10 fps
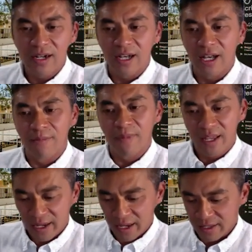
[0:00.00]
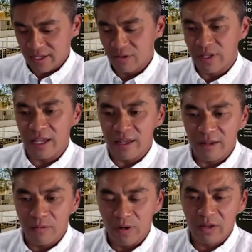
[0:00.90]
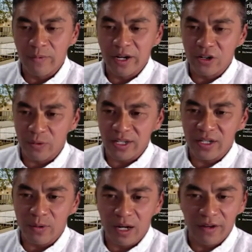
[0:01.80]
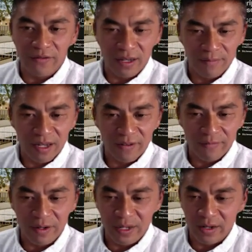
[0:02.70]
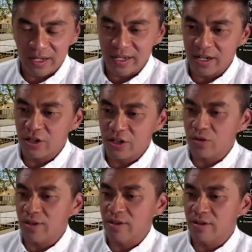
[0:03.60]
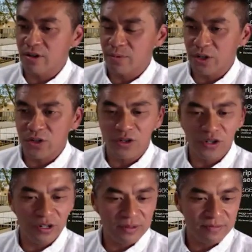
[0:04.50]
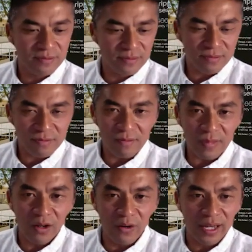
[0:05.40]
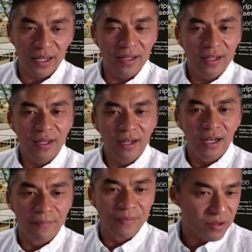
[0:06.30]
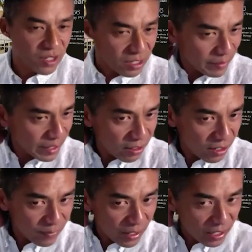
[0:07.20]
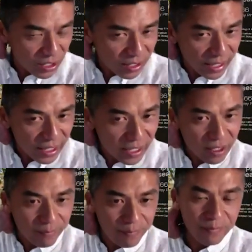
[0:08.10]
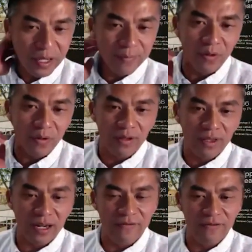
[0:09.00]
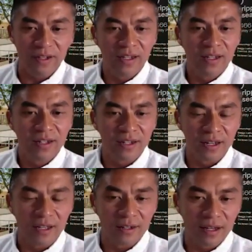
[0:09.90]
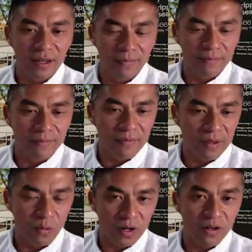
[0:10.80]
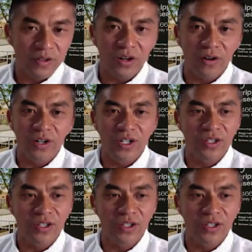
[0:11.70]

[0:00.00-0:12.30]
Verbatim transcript: Um, and this is really one of the major reasons why um, I've really been excited to join Scripps Research. Okay, um, so just let me close by just thanking all the people that have done um, the work over the years.